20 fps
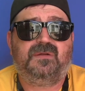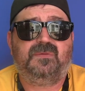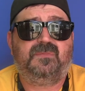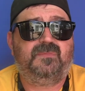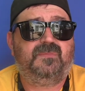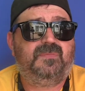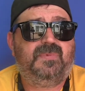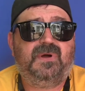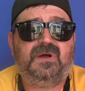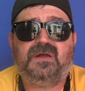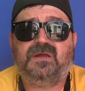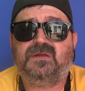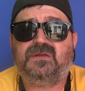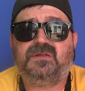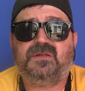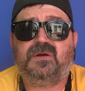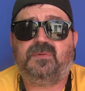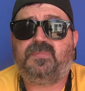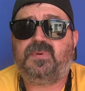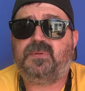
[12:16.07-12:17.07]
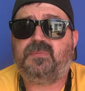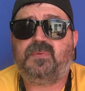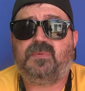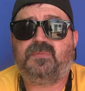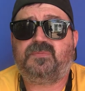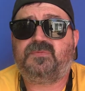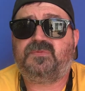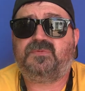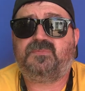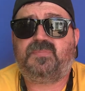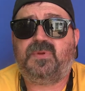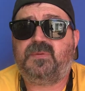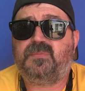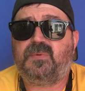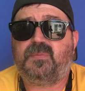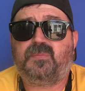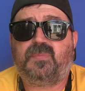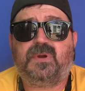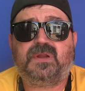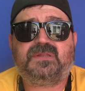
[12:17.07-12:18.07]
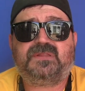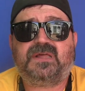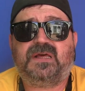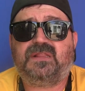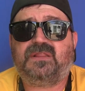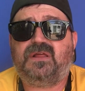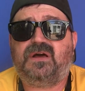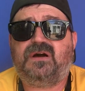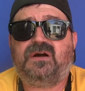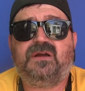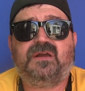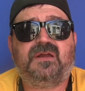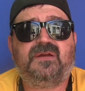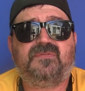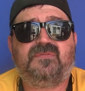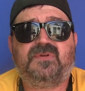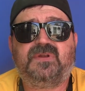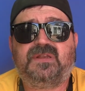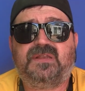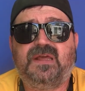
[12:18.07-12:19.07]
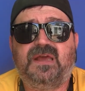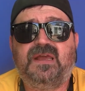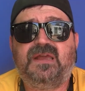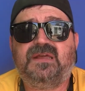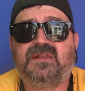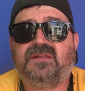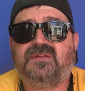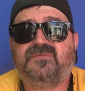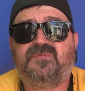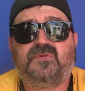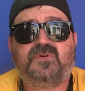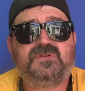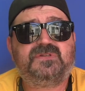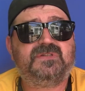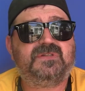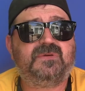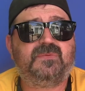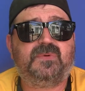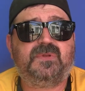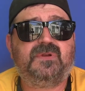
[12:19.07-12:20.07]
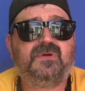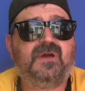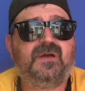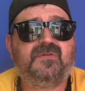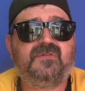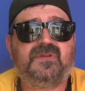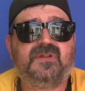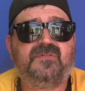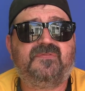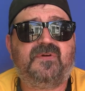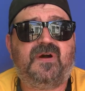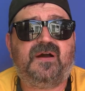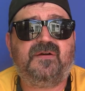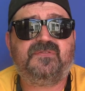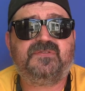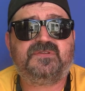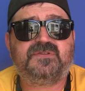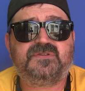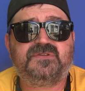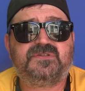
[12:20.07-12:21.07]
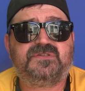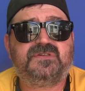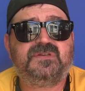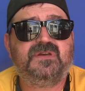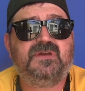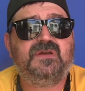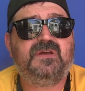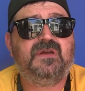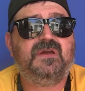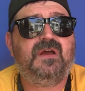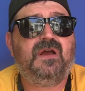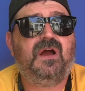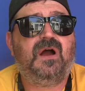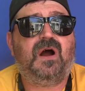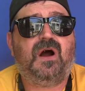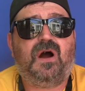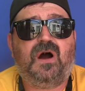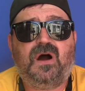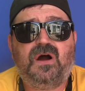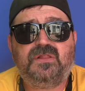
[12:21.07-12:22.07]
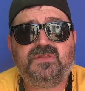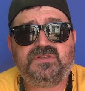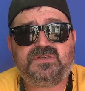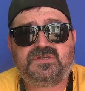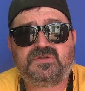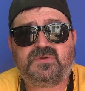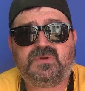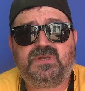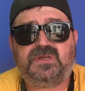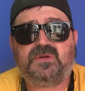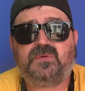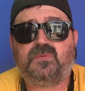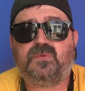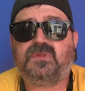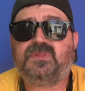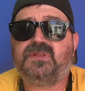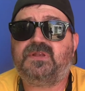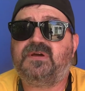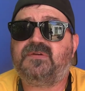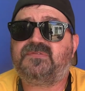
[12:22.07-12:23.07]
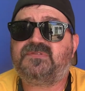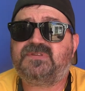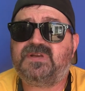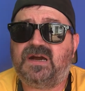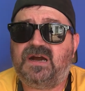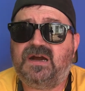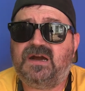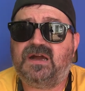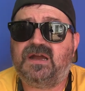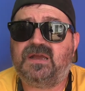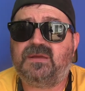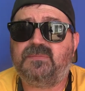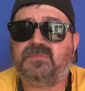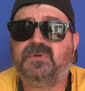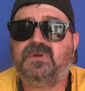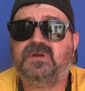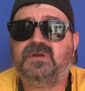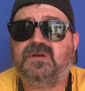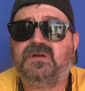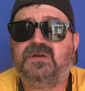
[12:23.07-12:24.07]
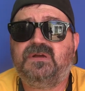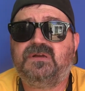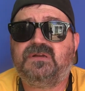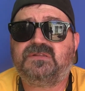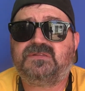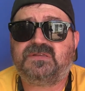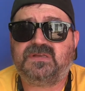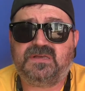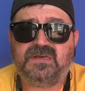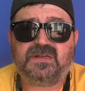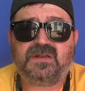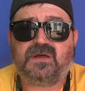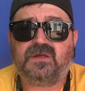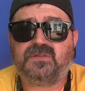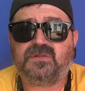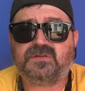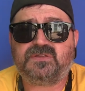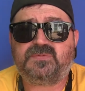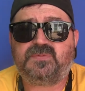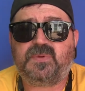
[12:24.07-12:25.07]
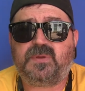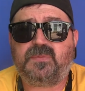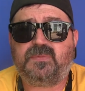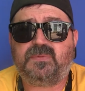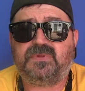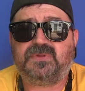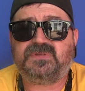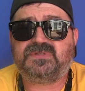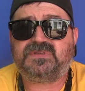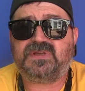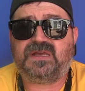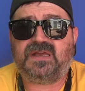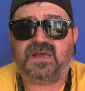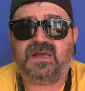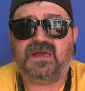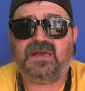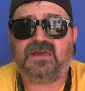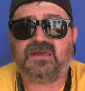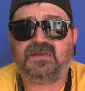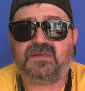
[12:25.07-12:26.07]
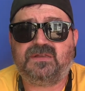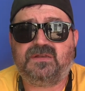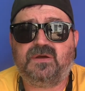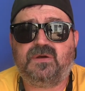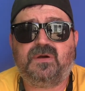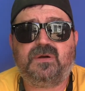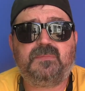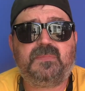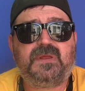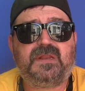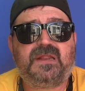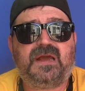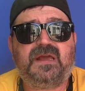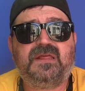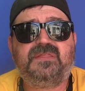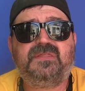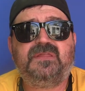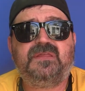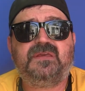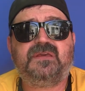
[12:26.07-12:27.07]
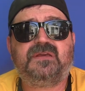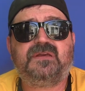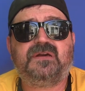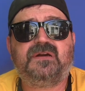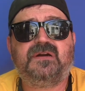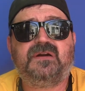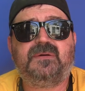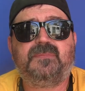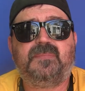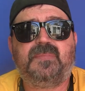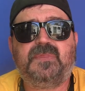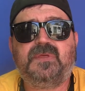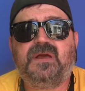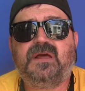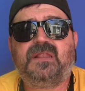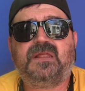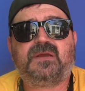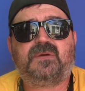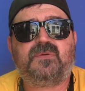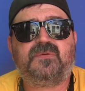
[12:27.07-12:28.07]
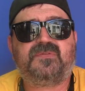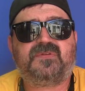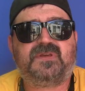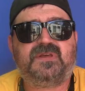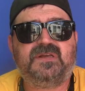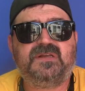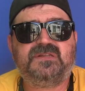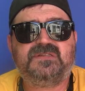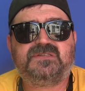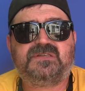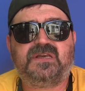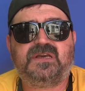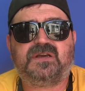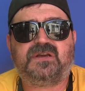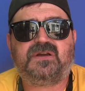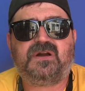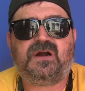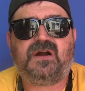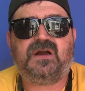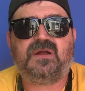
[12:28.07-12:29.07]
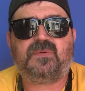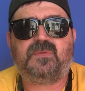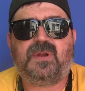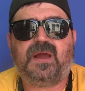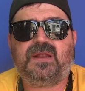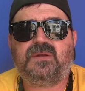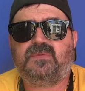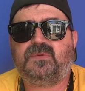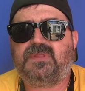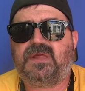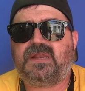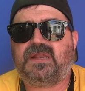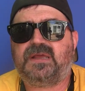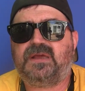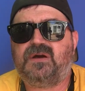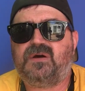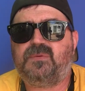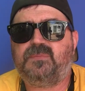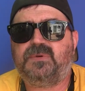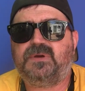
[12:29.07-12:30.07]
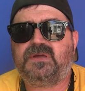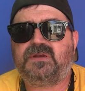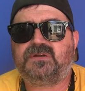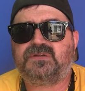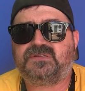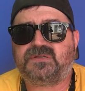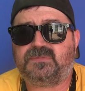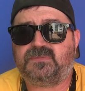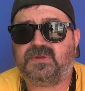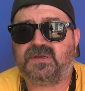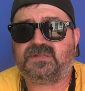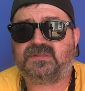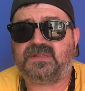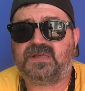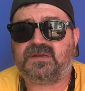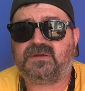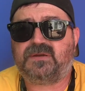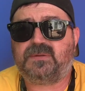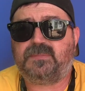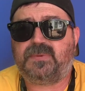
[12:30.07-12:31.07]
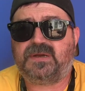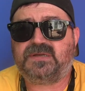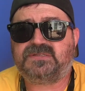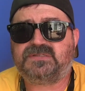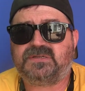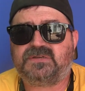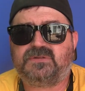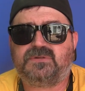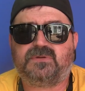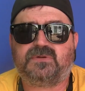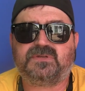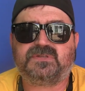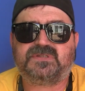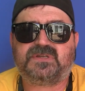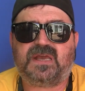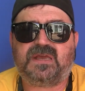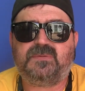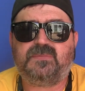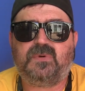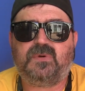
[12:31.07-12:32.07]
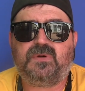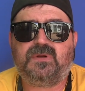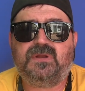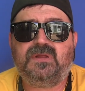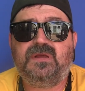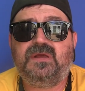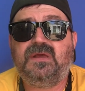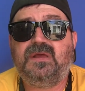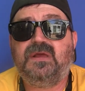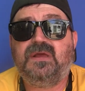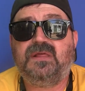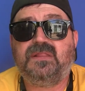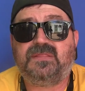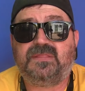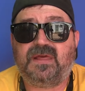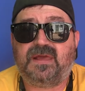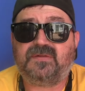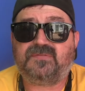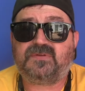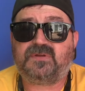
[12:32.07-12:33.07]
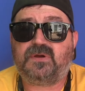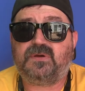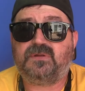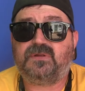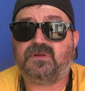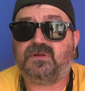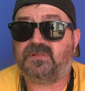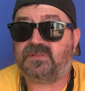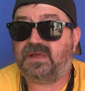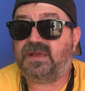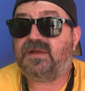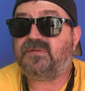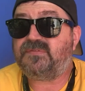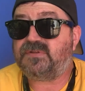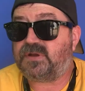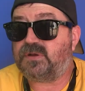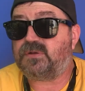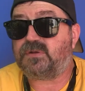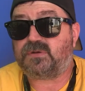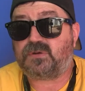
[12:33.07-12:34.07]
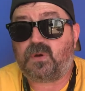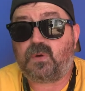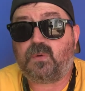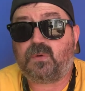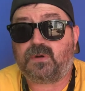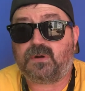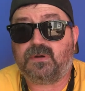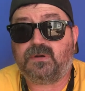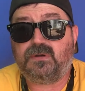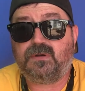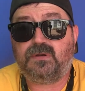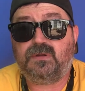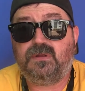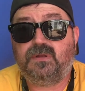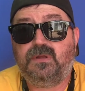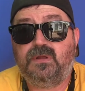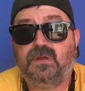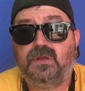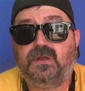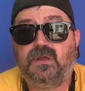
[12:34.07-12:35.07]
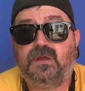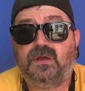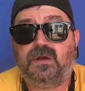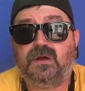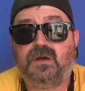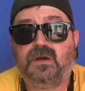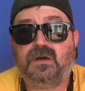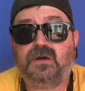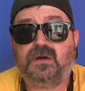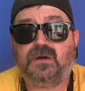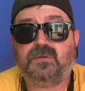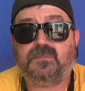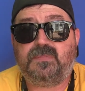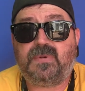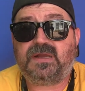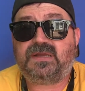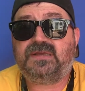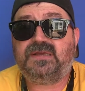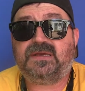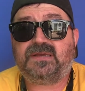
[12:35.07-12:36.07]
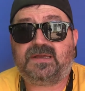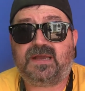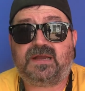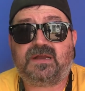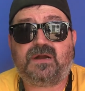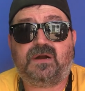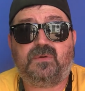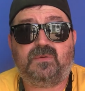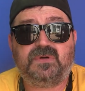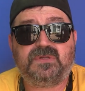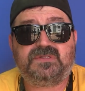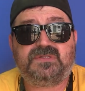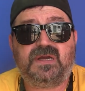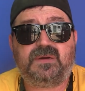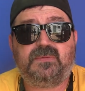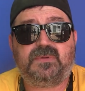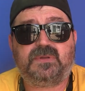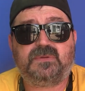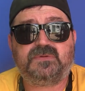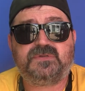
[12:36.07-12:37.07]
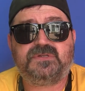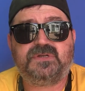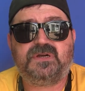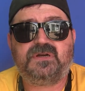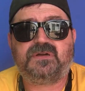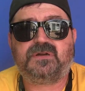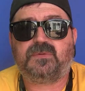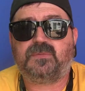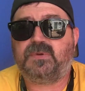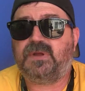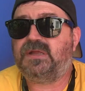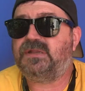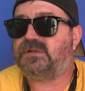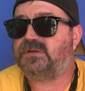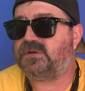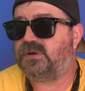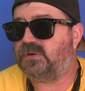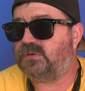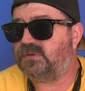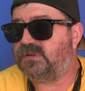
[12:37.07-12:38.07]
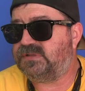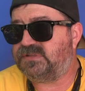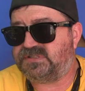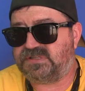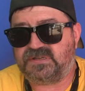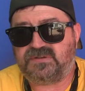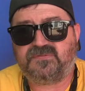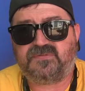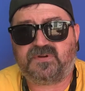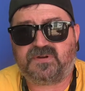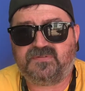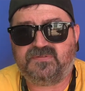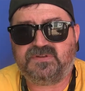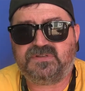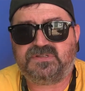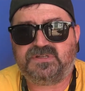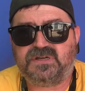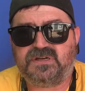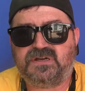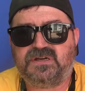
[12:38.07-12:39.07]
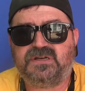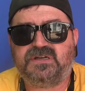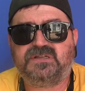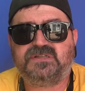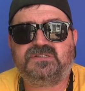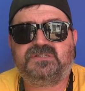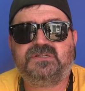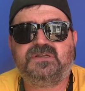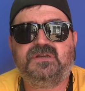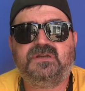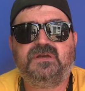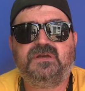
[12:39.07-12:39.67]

But you know, people people break that law every day, and unfortunately, we don't have enough officers on the street with enough time to hit all those people and say, hey, you know, I mean, I think, uh, you know, like if kids get caught riding without a helmet or something like that on a bicycle or a skateboard, they have to go to they have to go to court. Uh, my kid got caught one time when he was younger. We had to go to sit in front of a judge.